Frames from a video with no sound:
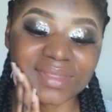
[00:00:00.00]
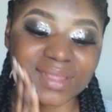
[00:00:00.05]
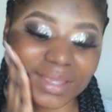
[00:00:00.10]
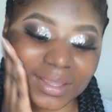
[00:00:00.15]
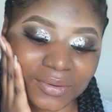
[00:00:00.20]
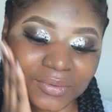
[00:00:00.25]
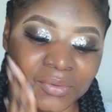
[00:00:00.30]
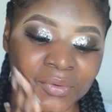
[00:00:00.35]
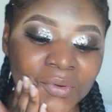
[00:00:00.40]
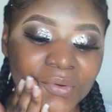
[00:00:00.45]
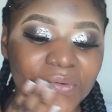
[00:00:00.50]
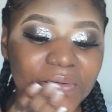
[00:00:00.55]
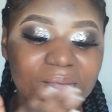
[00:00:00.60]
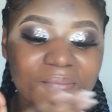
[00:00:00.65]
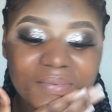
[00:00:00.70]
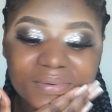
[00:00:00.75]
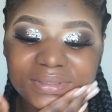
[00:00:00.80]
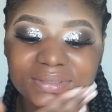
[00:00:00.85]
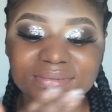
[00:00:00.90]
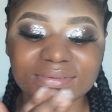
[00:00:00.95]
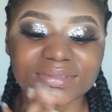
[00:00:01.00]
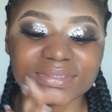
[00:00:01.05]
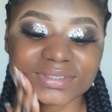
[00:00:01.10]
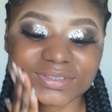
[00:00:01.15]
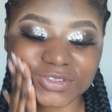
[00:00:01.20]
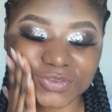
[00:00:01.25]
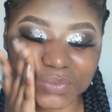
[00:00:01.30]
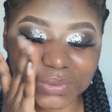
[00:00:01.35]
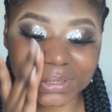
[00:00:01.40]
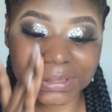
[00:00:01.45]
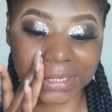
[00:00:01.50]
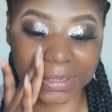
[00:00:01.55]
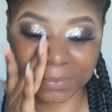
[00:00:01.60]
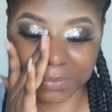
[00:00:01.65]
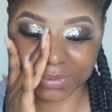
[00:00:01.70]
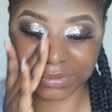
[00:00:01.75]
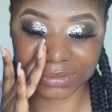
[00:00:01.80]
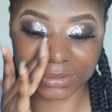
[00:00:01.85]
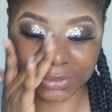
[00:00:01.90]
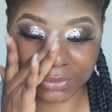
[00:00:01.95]
I don't know, but this is what I
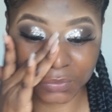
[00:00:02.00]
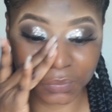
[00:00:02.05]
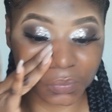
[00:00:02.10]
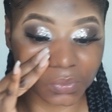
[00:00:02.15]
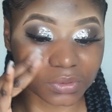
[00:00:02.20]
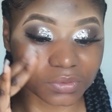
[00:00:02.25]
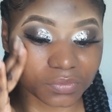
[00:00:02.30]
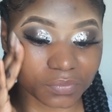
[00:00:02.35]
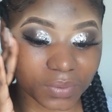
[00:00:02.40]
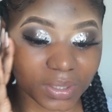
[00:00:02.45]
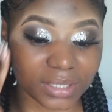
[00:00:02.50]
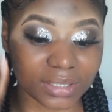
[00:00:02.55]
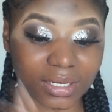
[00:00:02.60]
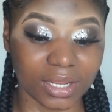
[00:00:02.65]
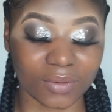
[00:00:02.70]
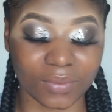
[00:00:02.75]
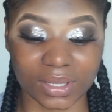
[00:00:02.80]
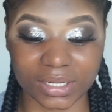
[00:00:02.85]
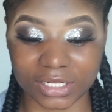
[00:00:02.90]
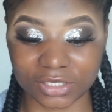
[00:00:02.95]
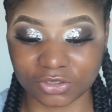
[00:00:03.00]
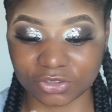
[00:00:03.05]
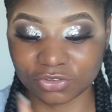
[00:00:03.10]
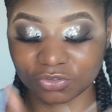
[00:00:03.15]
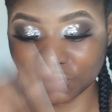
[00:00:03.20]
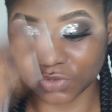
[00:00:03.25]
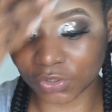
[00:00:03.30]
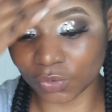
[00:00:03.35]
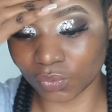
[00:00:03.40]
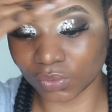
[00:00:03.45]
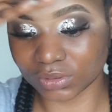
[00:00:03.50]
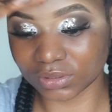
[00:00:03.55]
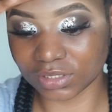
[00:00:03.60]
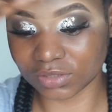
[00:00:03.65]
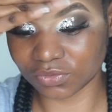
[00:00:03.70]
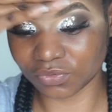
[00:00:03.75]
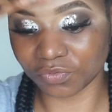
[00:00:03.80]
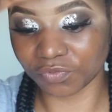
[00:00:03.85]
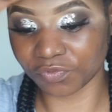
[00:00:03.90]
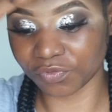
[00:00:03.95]
am dealing with right now, and I just really
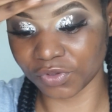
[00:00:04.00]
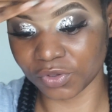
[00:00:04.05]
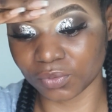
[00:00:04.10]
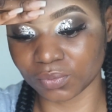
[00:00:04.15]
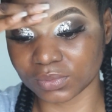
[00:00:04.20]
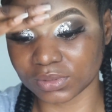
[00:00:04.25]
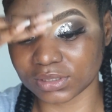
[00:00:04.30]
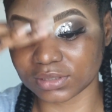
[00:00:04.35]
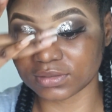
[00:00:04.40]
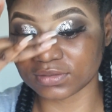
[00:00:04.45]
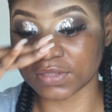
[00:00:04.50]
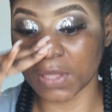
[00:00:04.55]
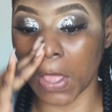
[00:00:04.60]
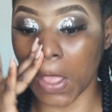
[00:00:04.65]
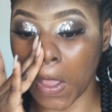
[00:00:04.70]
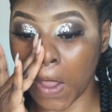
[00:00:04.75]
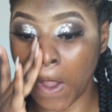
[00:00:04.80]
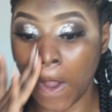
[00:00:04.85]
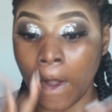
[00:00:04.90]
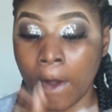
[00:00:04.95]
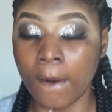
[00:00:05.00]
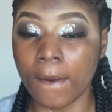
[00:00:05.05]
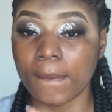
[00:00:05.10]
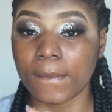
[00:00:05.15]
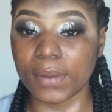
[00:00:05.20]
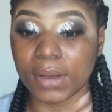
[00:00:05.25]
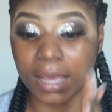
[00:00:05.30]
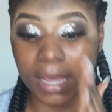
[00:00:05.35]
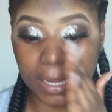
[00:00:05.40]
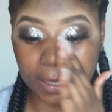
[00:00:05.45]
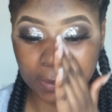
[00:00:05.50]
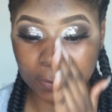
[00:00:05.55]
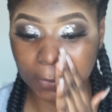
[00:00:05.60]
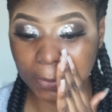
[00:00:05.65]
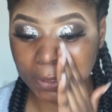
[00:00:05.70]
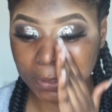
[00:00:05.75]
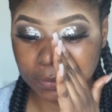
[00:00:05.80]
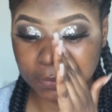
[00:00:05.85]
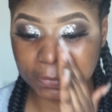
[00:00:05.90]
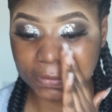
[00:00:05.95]
wanted to film this. But
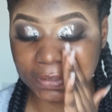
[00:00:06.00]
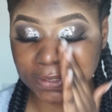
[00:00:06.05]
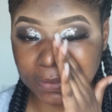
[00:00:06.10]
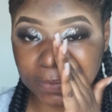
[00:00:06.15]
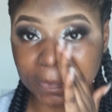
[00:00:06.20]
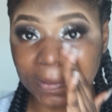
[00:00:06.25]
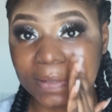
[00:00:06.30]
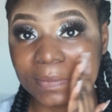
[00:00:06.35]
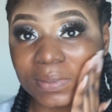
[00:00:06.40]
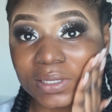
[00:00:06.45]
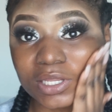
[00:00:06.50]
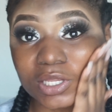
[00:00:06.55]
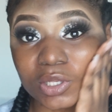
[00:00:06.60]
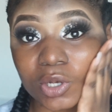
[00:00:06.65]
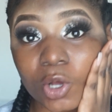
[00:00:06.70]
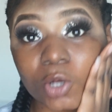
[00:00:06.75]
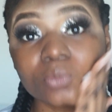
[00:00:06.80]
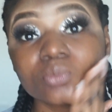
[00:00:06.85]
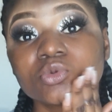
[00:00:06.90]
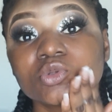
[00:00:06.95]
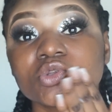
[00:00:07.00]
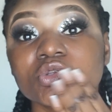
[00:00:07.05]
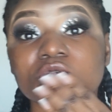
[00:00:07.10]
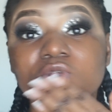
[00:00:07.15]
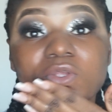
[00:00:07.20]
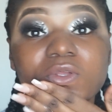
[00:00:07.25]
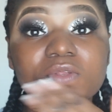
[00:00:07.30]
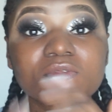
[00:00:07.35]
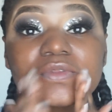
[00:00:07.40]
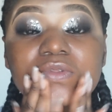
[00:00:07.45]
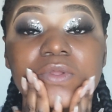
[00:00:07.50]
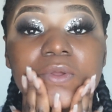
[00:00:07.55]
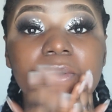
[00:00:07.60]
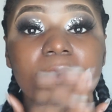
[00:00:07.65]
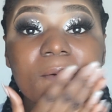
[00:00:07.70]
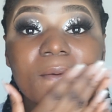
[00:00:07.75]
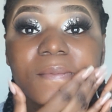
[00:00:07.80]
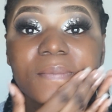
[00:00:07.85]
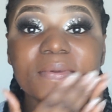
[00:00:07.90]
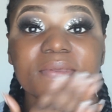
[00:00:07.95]
anyway, this might make it up to
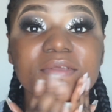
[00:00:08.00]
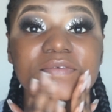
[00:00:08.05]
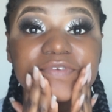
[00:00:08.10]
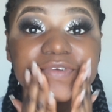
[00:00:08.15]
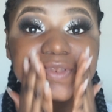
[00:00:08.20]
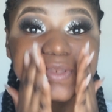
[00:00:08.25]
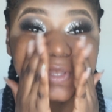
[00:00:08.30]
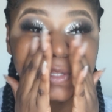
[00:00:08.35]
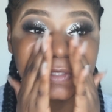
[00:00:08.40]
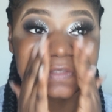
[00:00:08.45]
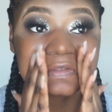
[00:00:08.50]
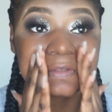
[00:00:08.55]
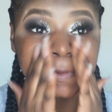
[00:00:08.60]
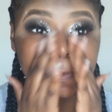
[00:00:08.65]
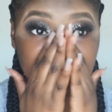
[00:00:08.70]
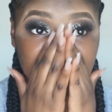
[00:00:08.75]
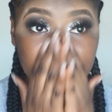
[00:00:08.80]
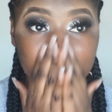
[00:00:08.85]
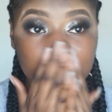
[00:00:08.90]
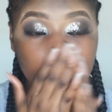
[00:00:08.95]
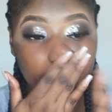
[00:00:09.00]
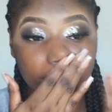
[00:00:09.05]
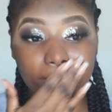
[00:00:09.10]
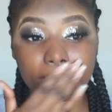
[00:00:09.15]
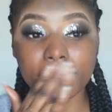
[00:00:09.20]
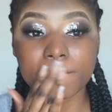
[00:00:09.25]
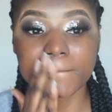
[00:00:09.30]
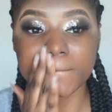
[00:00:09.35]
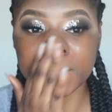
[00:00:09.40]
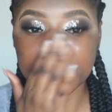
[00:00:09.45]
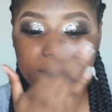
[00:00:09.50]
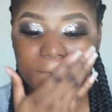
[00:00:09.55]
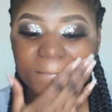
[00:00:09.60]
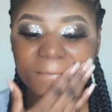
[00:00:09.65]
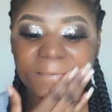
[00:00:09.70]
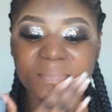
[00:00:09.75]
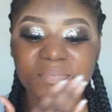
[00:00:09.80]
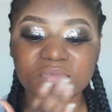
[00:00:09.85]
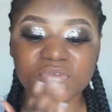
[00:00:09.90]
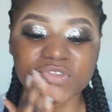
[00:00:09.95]
YouTube. If it doesn't,
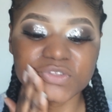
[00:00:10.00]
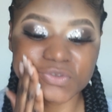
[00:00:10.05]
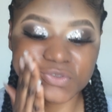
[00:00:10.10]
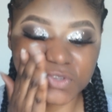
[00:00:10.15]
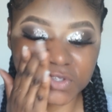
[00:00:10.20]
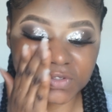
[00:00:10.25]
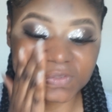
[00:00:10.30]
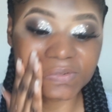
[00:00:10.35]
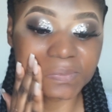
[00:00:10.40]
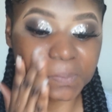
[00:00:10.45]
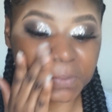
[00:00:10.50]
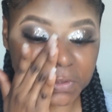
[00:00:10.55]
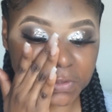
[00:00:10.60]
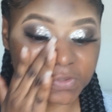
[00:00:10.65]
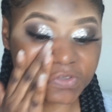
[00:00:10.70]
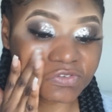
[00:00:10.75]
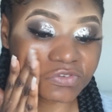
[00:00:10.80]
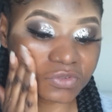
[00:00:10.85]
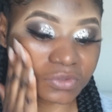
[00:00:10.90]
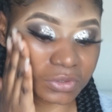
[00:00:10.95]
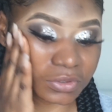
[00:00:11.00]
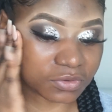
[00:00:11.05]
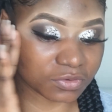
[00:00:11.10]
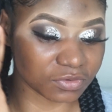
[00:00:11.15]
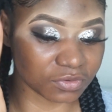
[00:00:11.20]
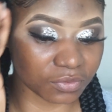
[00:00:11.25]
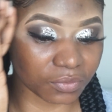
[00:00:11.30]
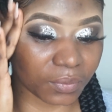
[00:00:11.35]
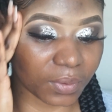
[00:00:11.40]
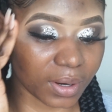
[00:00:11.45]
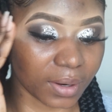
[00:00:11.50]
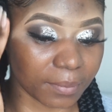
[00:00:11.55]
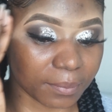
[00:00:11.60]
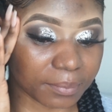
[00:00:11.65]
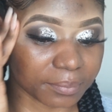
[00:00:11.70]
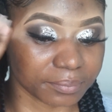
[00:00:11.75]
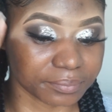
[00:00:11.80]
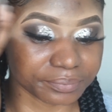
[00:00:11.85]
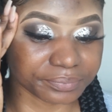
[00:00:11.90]
you'll just see pictures on Instagram.